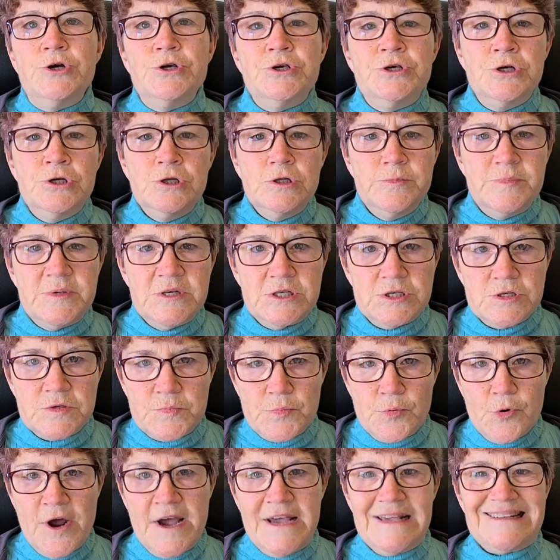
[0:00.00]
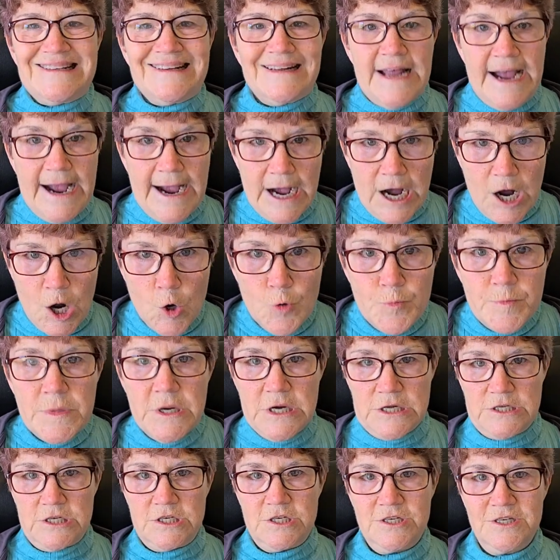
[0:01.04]
You'll be surprised at how
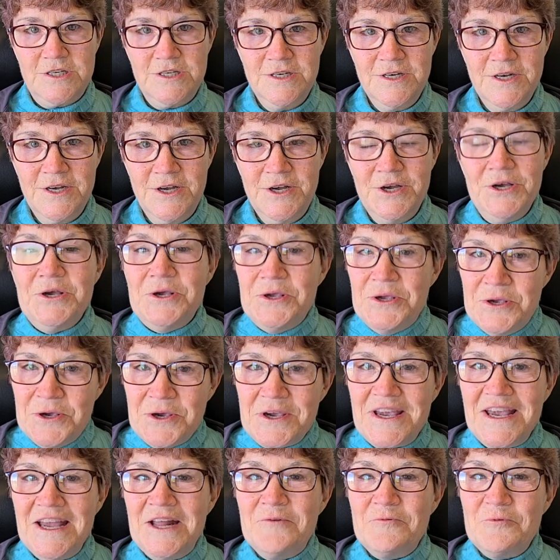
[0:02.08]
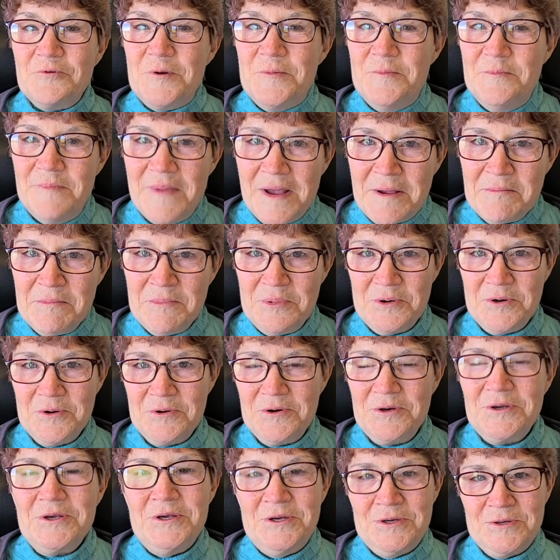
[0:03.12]
much you can remember
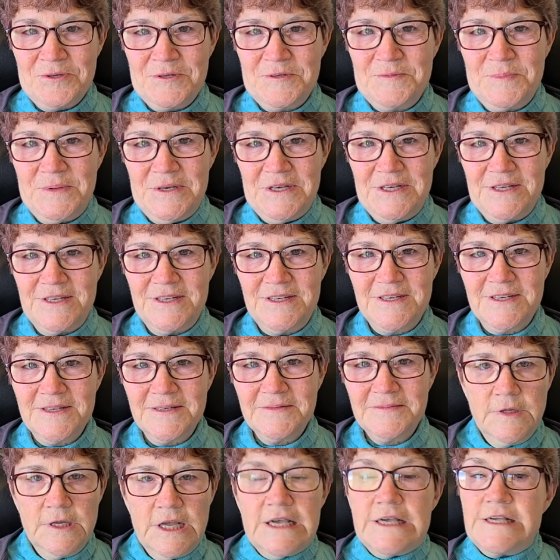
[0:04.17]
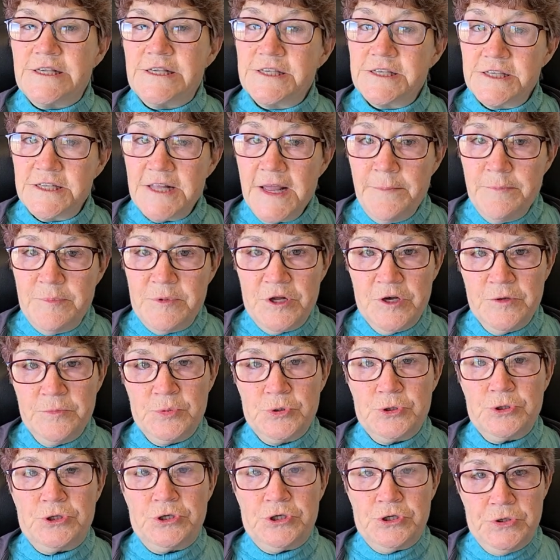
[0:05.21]
your speech. Step
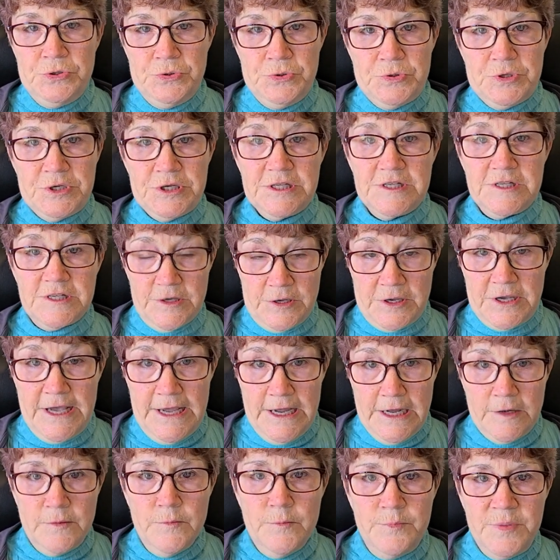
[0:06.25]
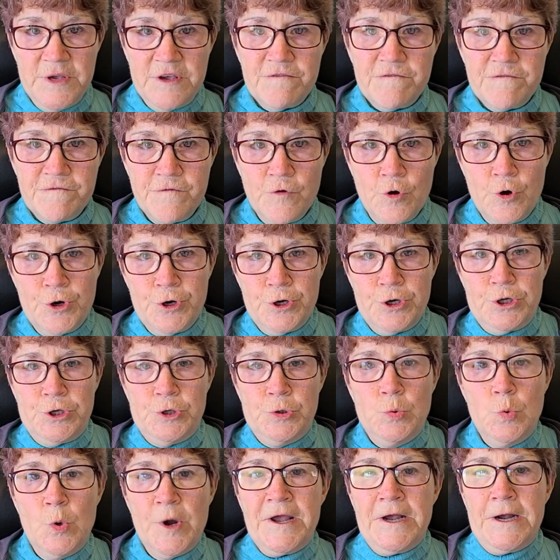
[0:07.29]
number 2 is, again, before
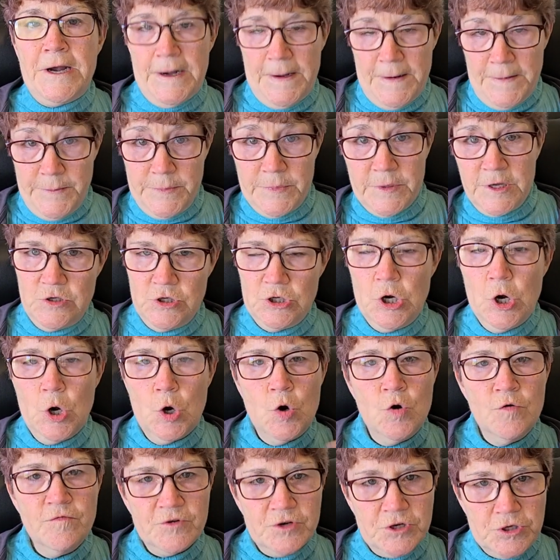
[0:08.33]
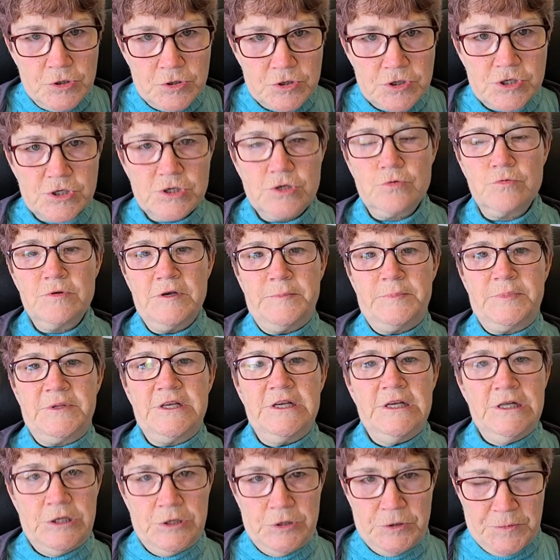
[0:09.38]
you wake up, you go over your script
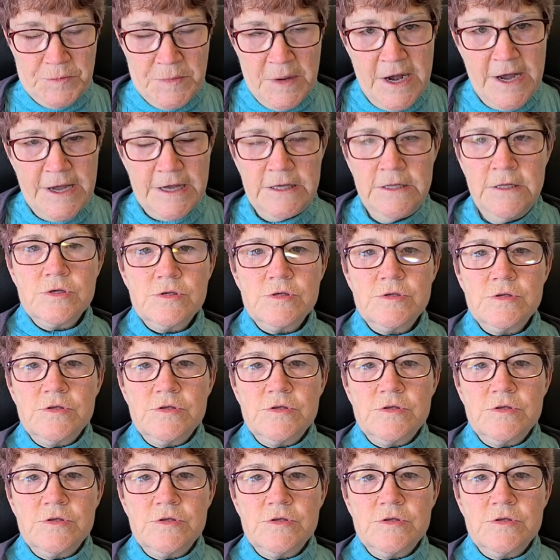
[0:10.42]
in your mind.